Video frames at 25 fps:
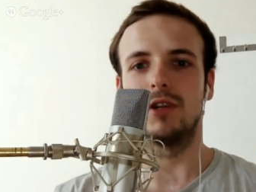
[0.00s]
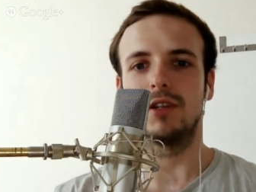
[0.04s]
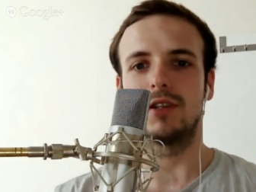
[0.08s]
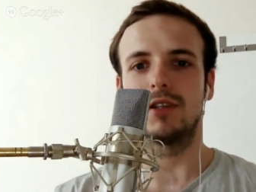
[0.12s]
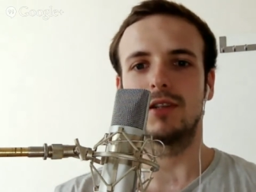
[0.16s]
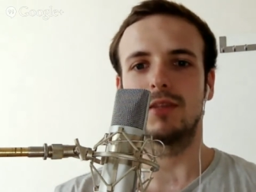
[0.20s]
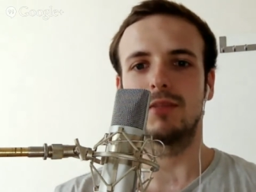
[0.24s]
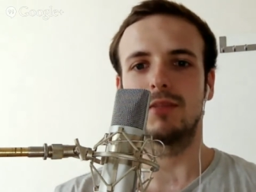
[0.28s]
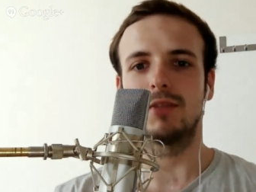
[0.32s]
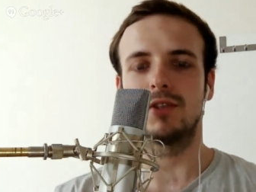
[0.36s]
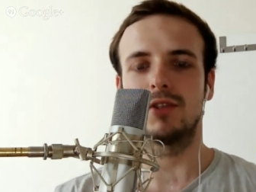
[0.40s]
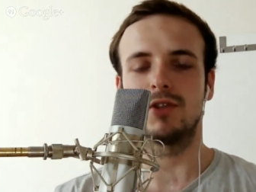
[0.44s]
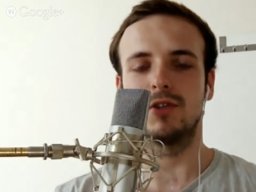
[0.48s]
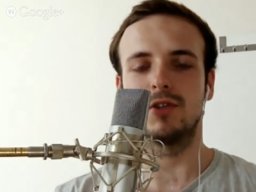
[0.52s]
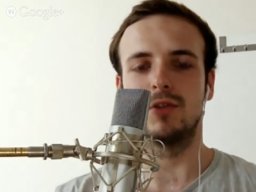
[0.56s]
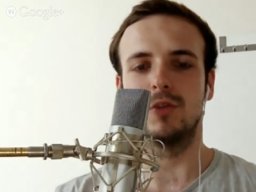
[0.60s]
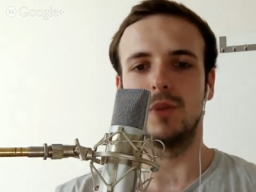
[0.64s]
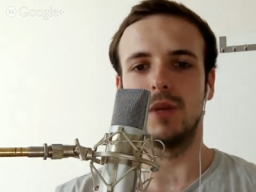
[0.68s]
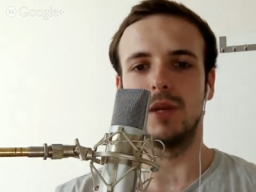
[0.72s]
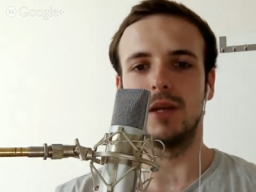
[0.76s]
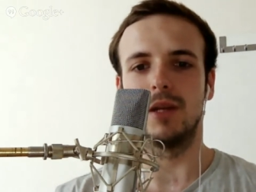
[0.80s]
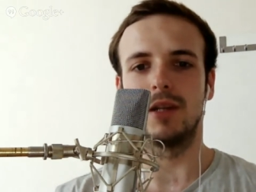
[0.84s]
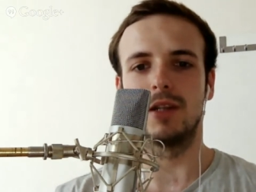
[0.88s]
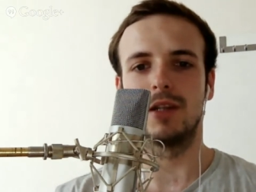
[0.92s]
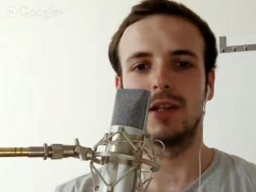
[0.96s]
some
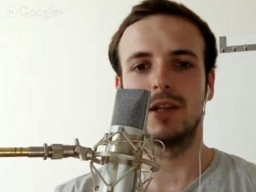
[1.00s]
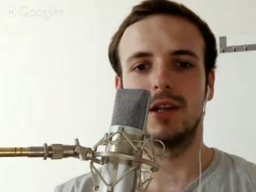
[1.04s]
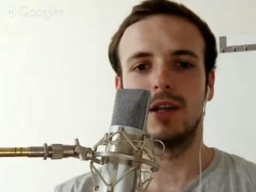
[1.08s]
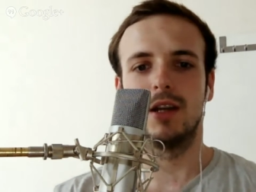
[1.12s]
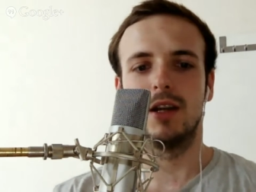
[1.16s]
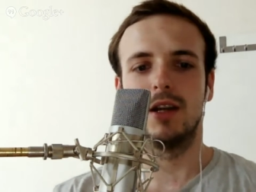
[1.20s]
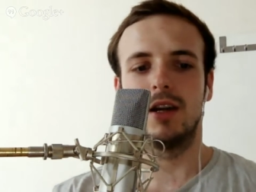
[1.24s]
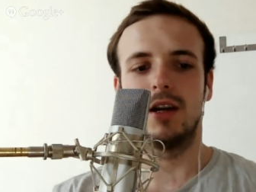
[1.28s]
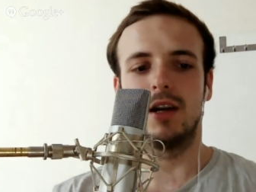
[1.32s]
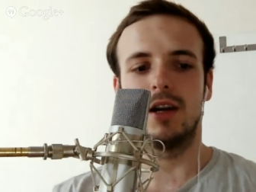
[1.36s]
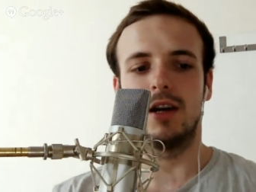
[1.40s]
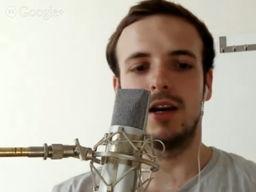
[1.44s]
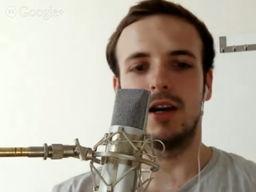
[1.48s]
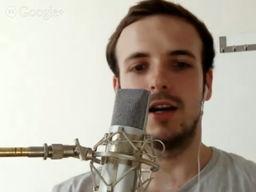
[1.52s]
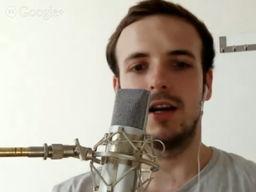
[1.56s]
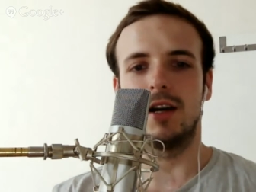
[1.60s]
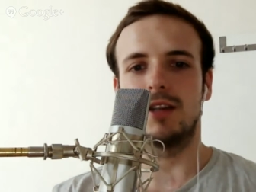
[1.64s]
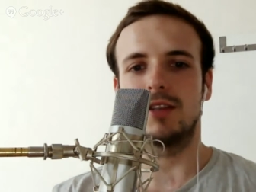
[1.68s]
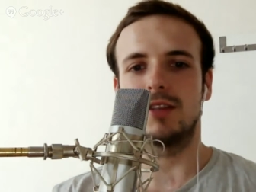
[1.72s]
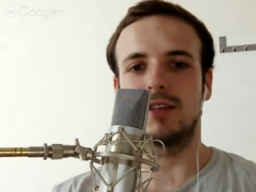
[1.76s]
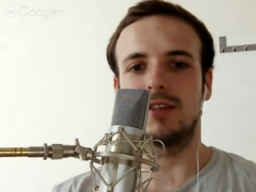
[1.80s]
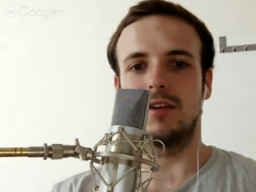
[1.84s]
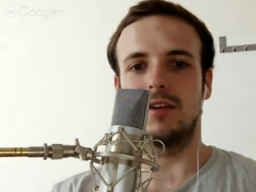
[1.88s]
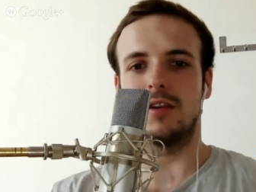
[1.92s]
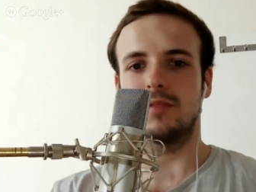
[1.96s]
stupid
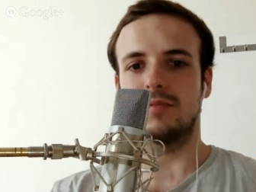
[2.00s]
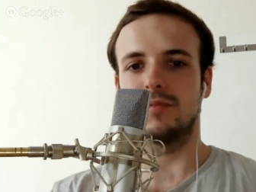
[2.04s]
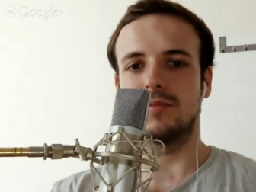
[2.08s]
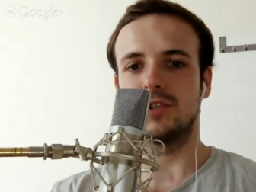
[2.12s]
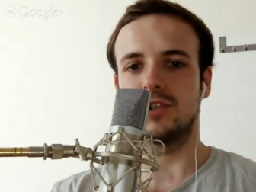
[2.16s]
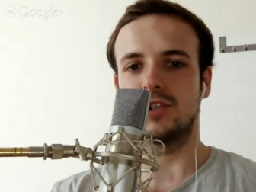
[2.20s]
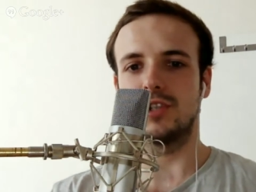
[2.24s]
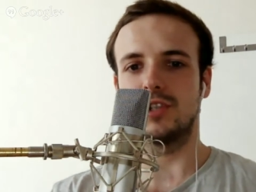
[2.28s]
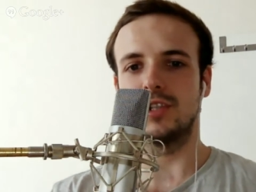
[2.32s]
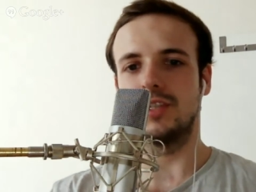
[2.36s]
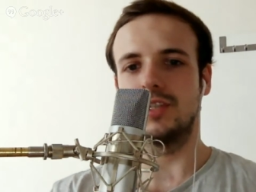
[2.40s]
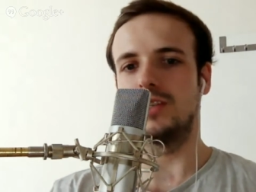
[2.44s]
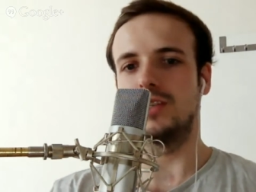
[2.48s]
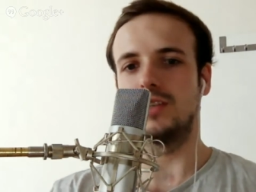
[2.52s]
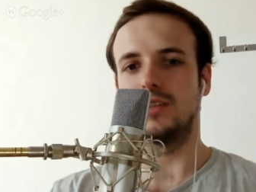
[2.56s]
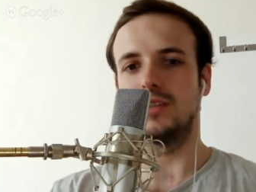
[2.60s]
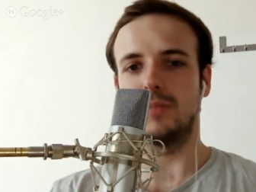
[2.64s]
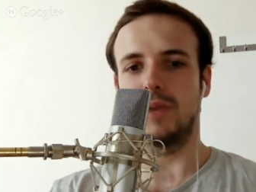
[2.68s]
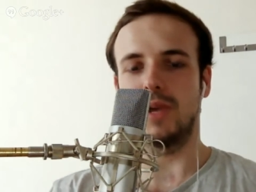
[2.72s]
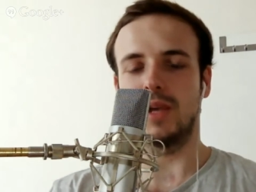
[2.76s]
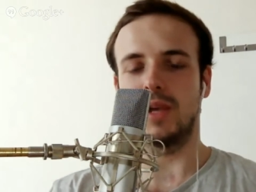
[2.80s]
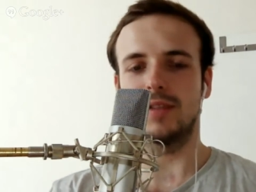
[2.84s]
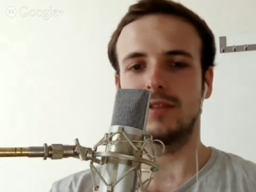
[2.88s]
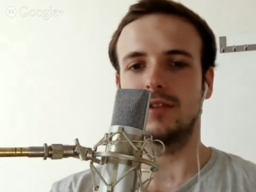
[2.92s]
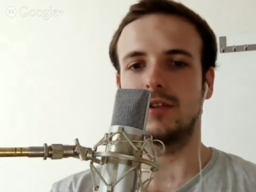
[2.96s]
slot machine
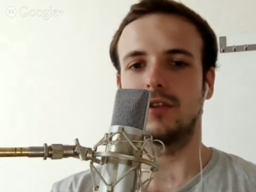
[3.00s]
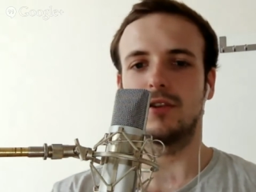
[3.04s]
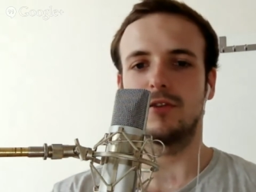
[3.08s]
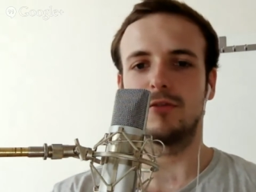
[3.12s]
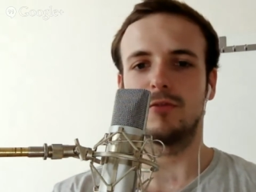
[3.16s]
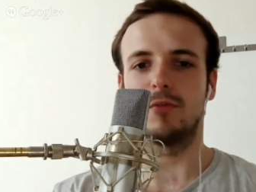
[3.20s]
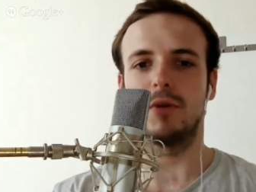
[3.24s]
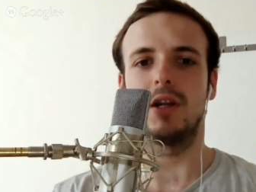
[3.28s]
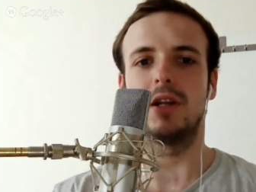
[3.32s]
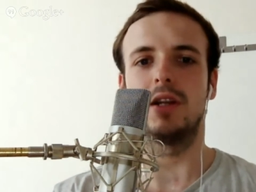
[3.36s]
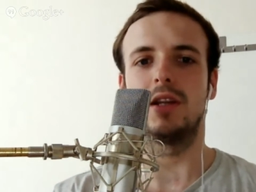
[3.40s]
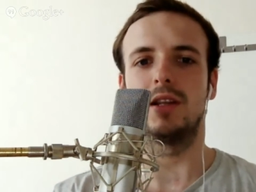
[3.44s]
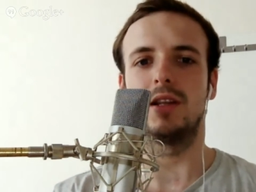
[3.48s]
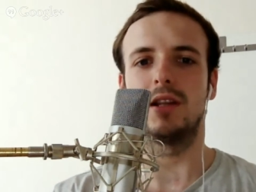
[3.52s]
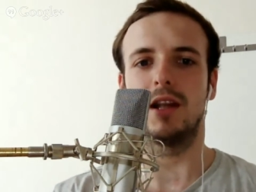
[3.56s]
makes a lot of money.